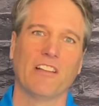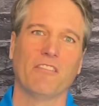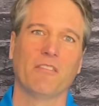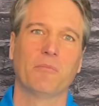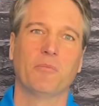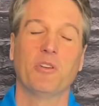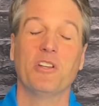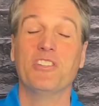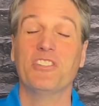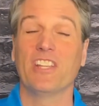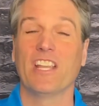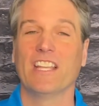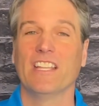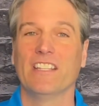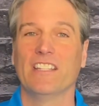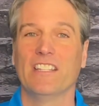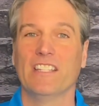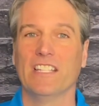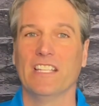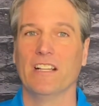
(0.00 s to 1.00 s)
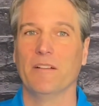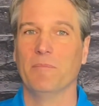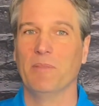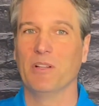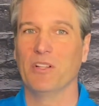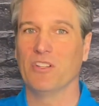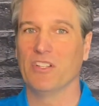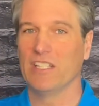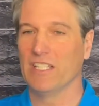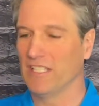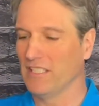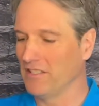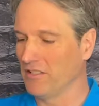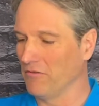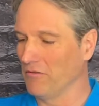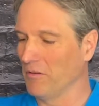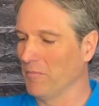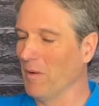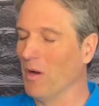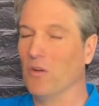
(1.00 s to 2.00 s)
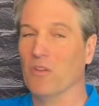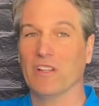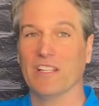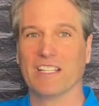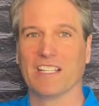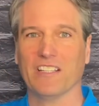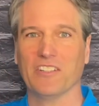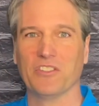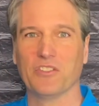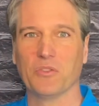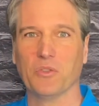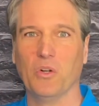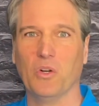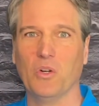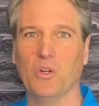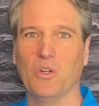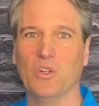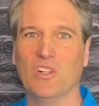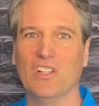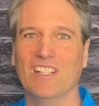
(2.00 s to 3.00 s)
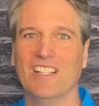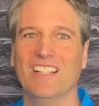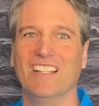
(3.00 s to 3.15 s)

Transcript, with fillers: appreciated the ability to remotely control